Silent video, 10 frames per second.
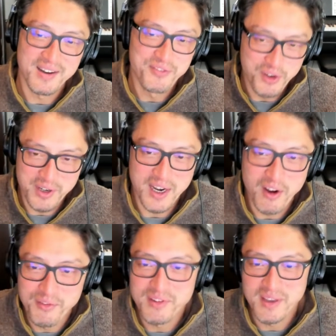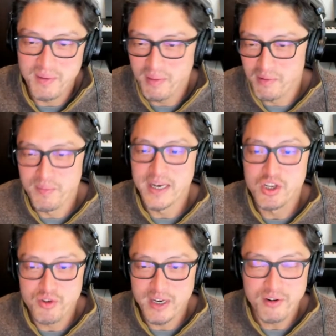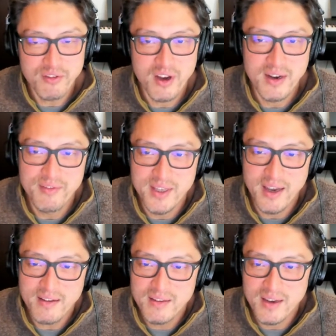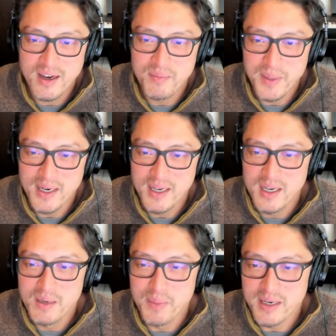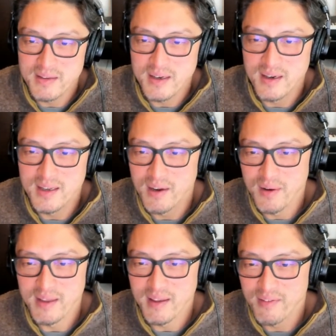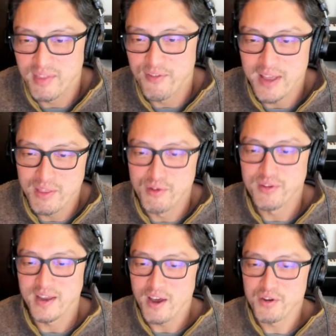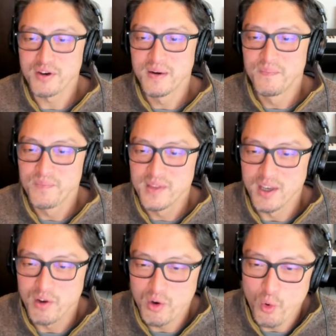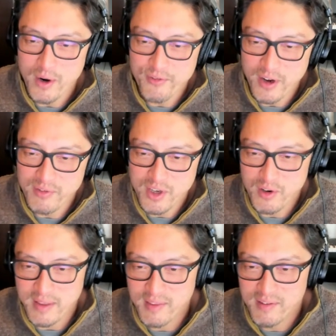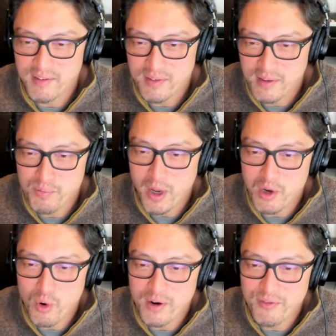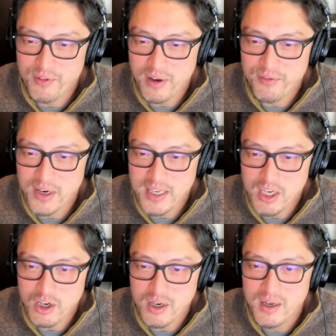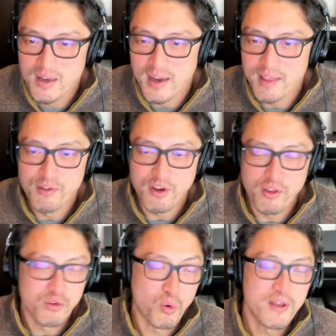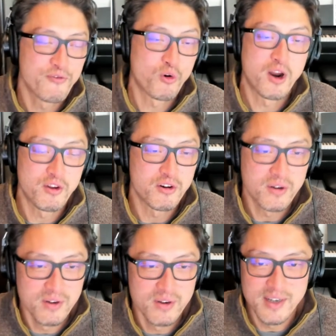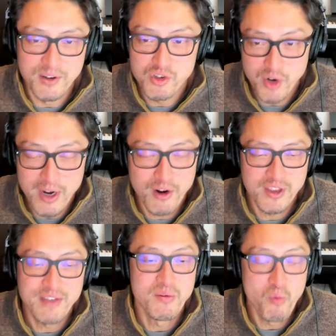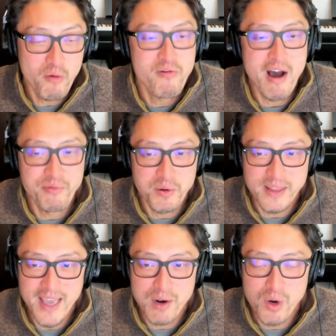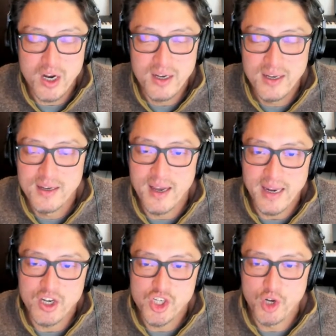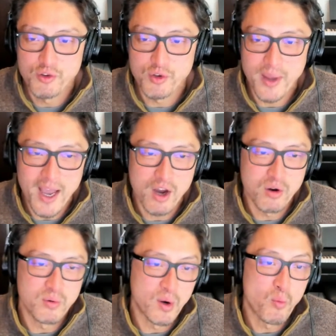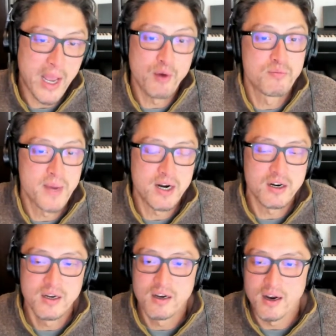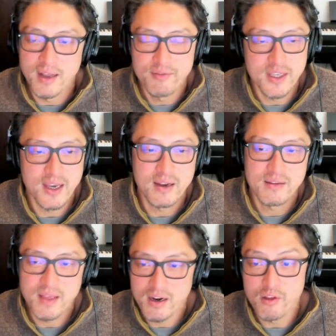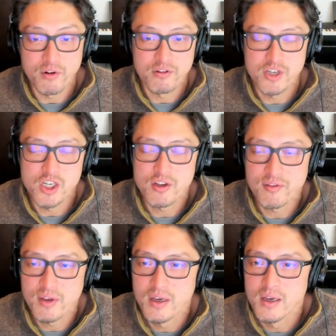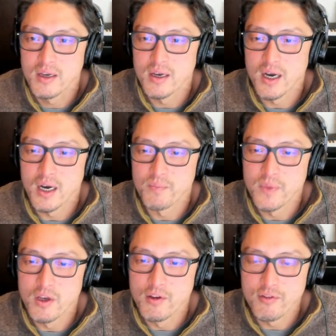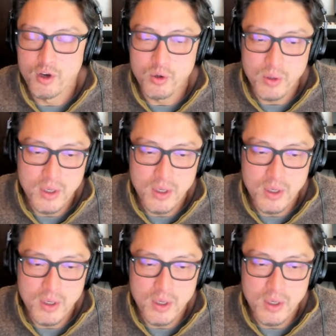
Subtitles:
for obviously there's many traders on FTX, but it's the fact that there's other quant funds here, this is probably quant fund here, and there's other 24 other traders even more profitable than Galois. It kind of shows you how why it was better on FTX than other exchanges. So